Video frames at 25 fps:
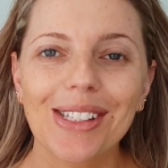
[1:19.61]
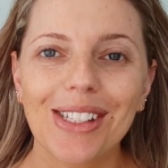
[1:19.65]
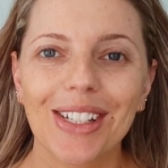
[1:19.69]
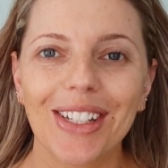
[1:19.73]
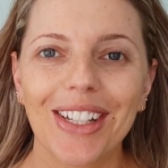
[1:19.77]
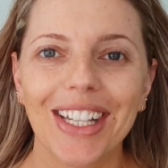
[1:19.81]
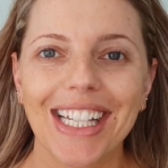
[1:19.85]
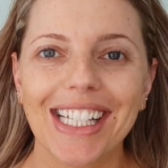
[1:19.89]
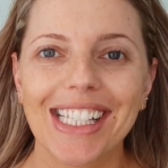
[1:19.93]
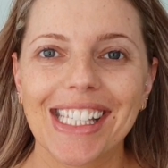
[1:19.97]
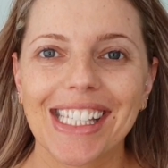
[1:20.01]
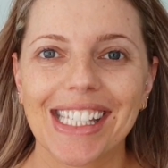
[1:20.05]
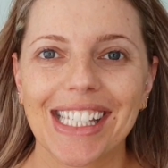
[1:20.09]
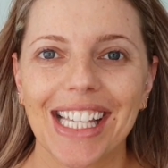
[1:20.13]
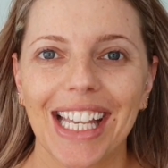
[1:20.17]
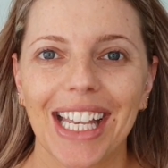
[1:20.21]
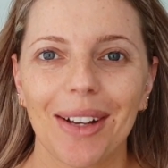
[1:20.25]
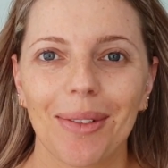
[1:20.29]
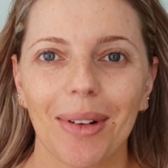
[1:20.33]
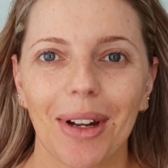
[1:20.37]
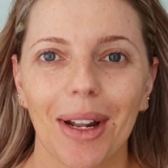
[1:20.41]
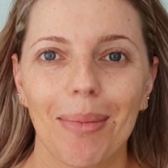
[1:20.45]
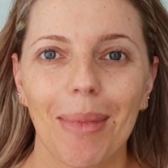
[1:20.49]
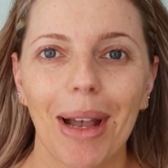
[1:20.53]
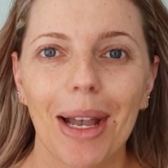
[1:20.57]
so you can see
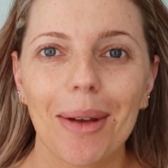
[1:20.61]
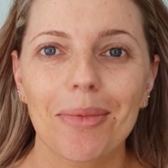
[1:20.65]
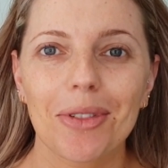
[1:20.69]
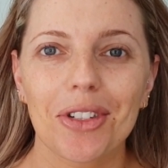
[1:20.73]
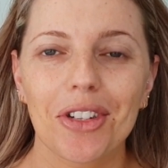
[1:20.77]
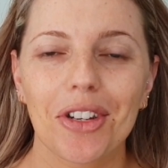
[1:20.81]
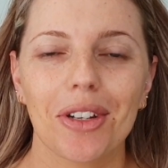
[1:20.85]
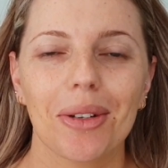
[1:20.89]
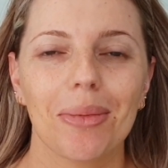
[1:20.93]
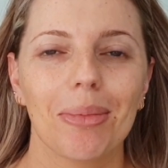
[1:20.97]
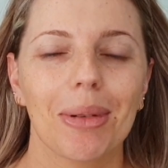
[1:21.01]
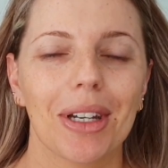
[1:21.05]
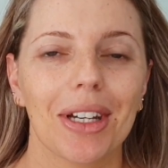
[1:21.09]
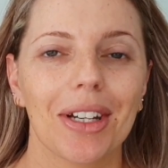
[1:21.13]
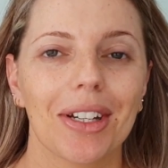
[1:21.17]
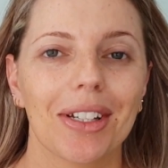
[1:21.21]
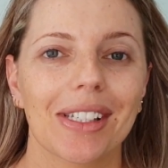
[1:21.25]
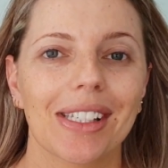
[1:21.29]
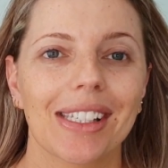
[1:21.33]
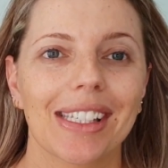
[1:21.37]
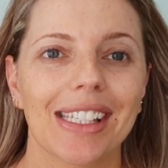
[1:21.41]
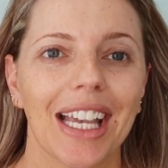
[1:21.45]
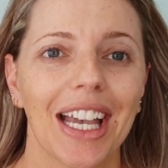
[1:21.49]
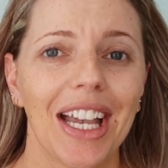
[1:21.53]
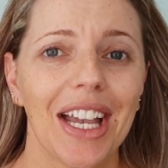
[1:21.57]
what I'm up to,
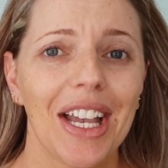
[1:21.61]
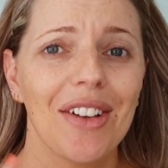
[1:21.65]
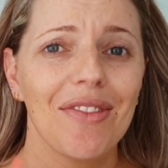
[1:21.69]
because